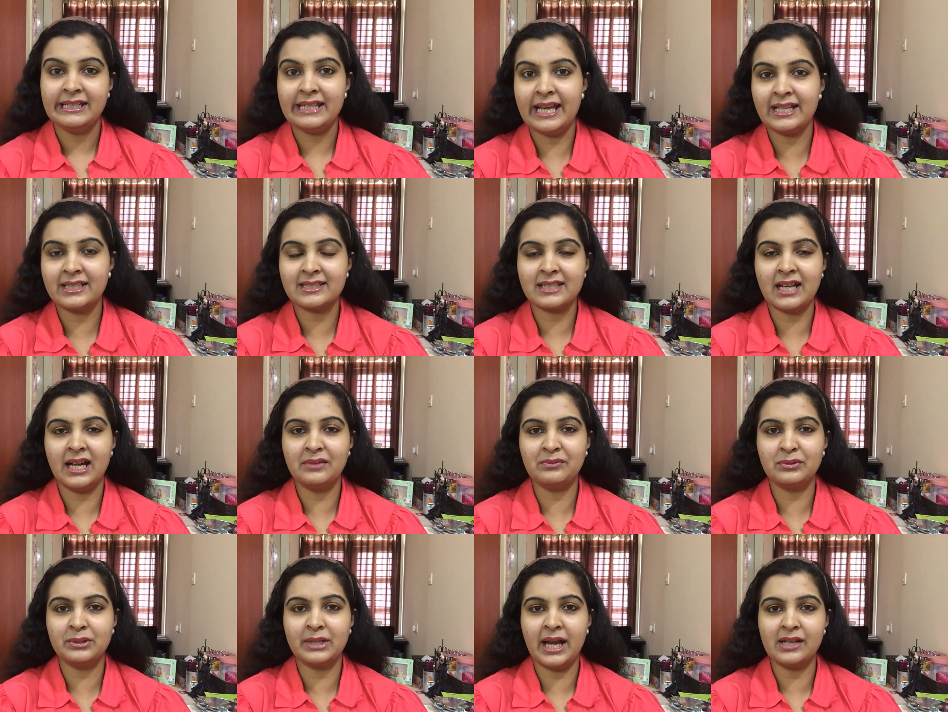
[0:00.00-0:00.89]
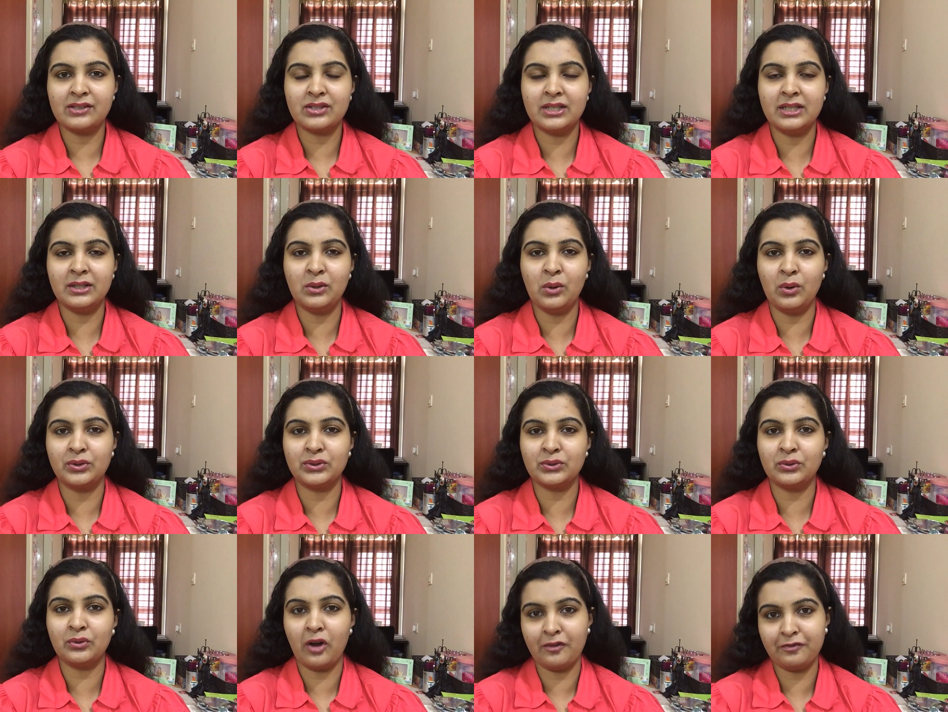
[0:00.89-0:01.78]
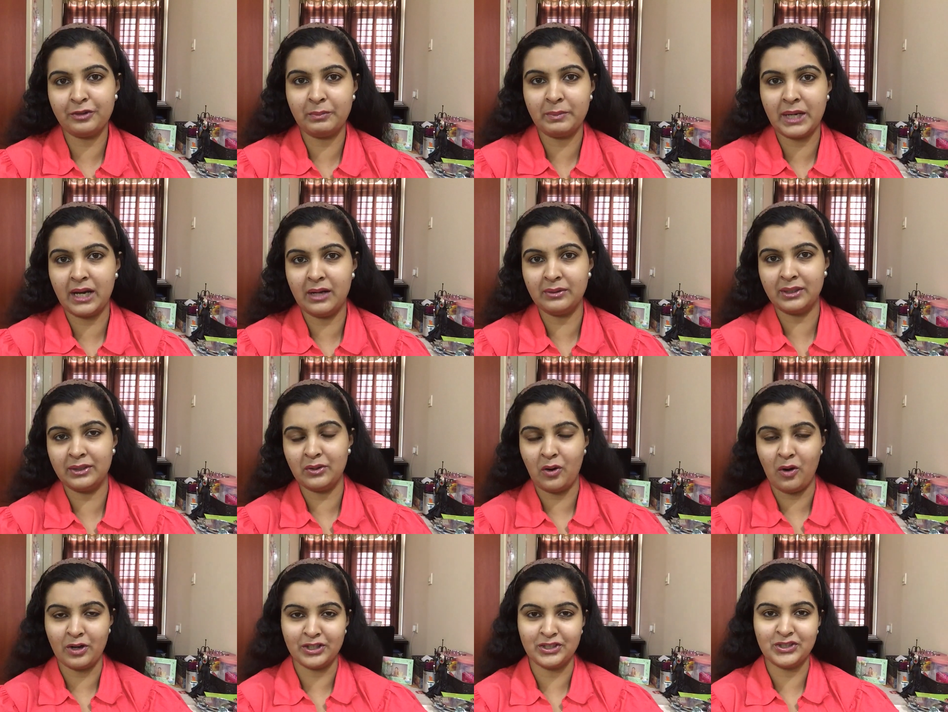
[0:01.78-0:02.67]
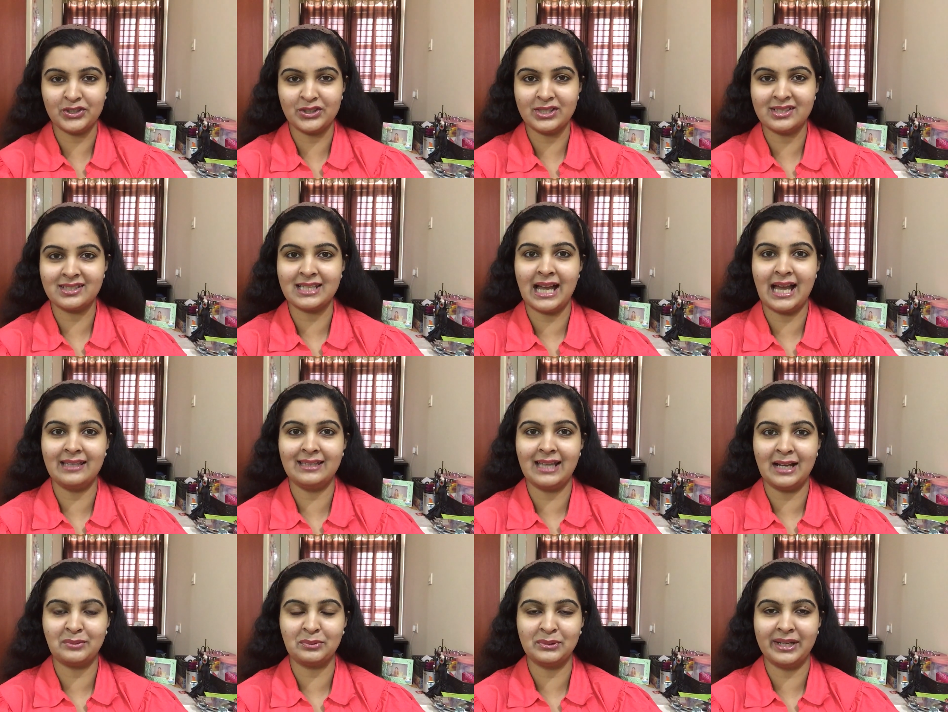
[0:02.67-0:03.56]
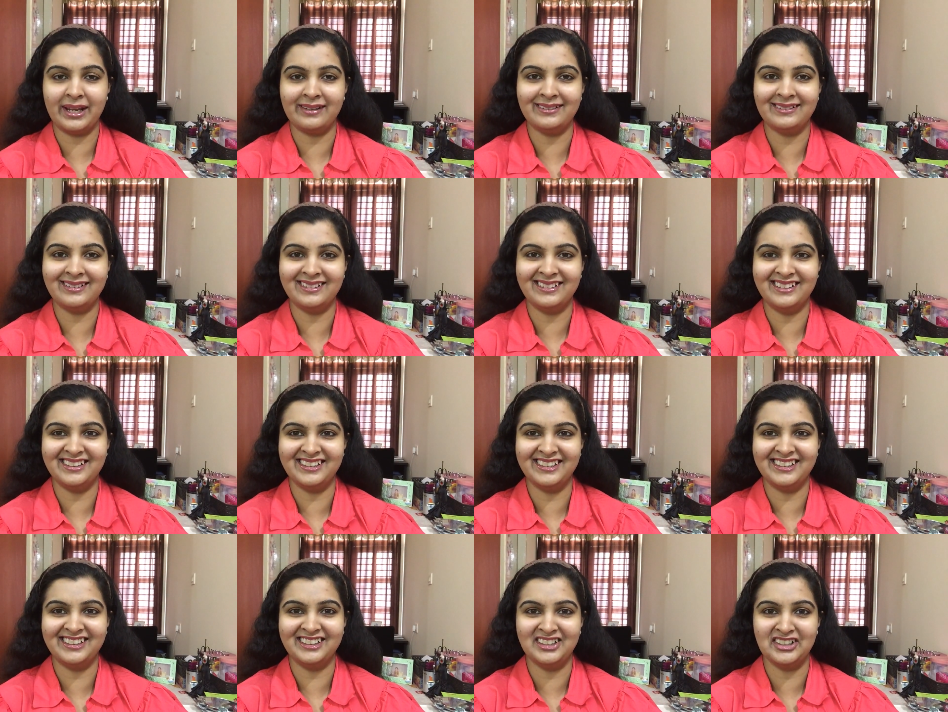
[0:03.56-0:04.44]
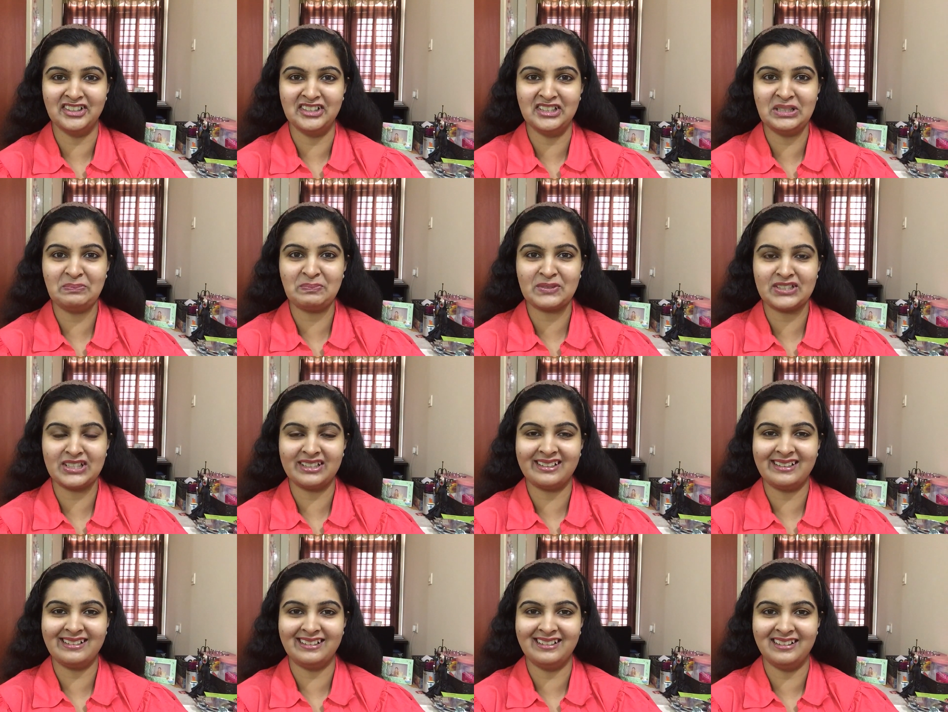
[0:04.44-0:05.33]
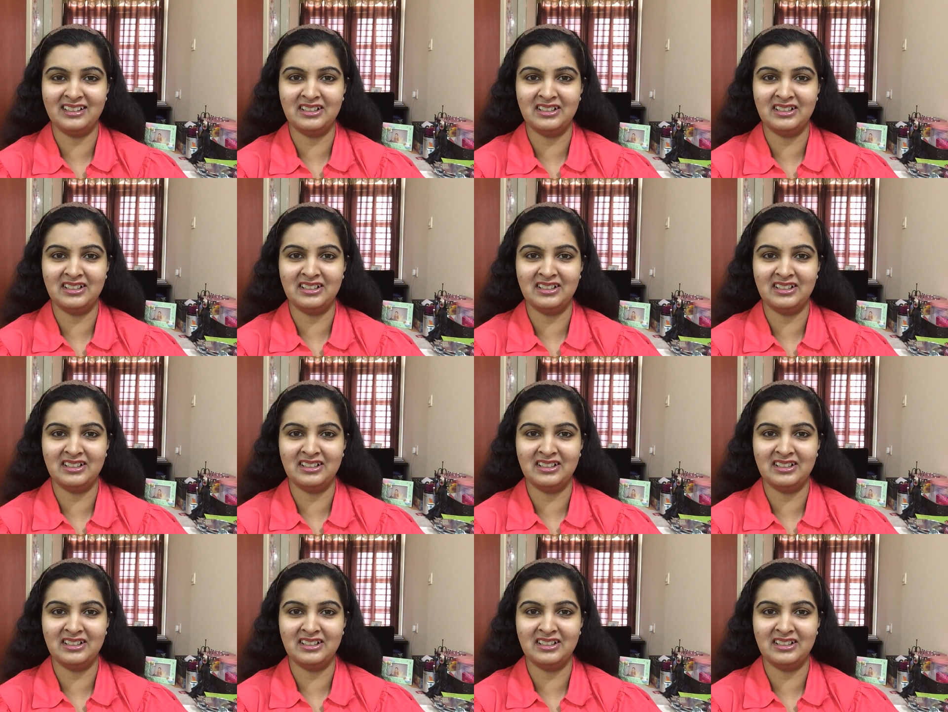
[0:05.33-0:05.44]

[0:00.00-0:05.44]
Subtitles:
Next I would actually go to coffee brown and oranges, and that would end the lipstick